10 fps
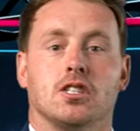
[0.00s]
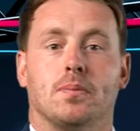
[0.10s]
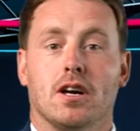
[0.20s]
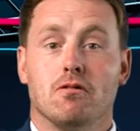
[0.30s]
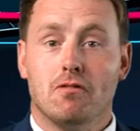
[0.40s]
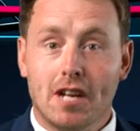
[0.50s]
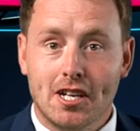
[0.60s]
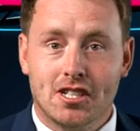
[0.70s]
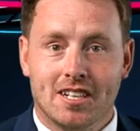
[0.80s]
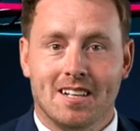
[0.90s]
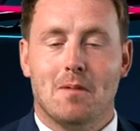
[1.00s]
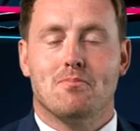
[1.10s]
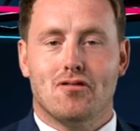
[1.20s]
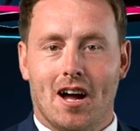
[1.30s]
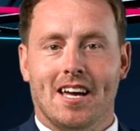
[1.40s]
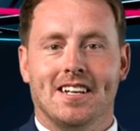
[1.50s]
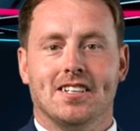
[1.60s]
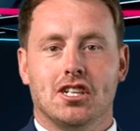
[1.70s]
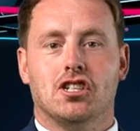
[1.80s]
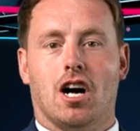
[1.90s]
to be a regional Pride
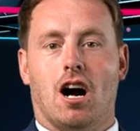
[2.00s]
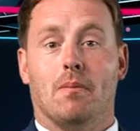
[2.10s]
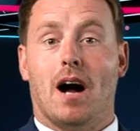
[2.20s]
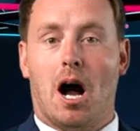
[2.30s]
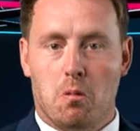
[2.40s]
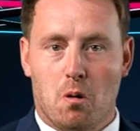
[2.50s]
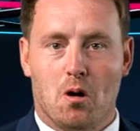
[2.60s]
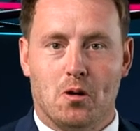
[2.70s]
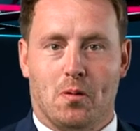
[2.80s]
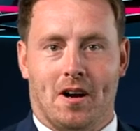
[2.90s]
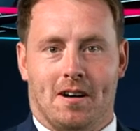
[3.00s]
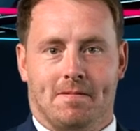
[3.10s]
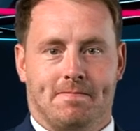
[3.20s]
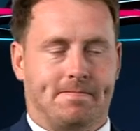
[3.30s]
in the Job award winner?